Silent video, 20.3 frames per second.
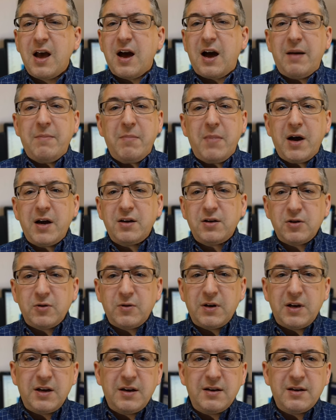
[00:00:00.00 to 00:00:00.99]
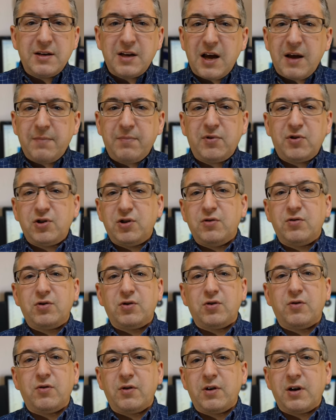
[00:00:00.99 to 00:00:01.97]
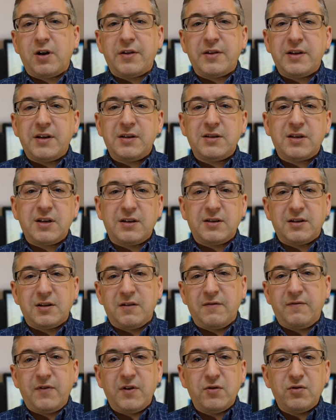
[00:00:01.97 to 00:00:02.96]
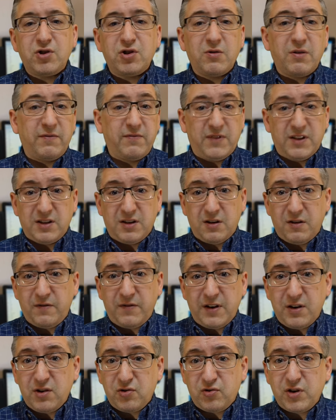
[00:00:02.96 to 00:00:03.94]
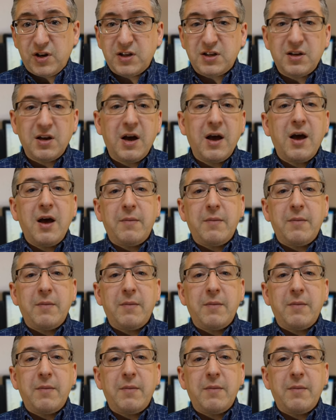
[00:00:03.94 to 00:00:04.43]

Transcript: I might do an in-depth tutorial on these things in the future if there's enough interest,